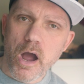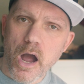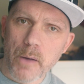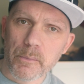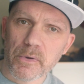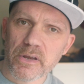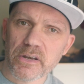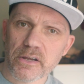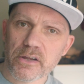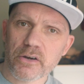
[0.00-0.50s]

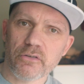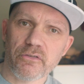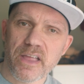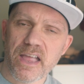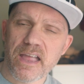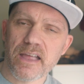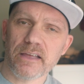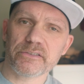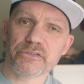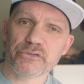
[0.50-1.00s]
I'm going to
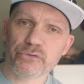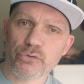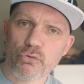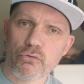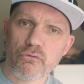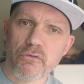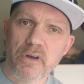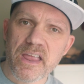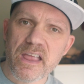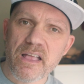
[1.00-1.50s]
create a
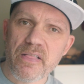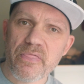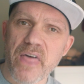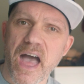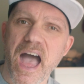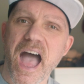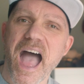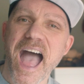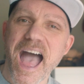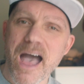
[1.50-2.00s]
story
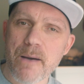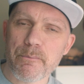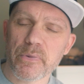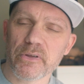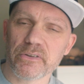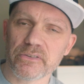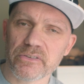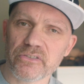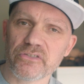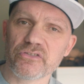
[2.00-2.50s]
that
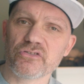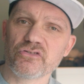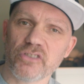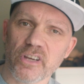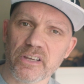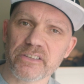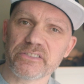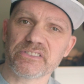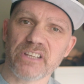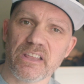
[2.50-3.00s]
happens
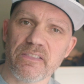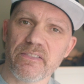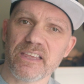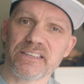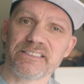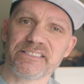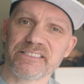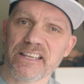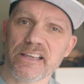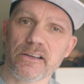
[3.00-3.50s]
just in
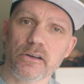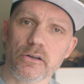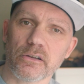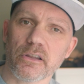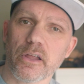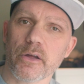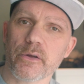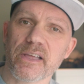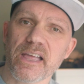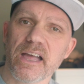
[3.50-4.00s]
this single
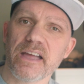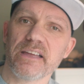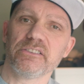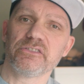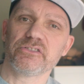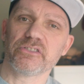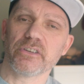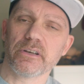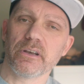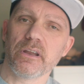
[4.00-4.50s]

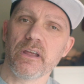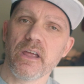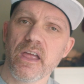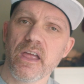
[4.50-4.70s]
location,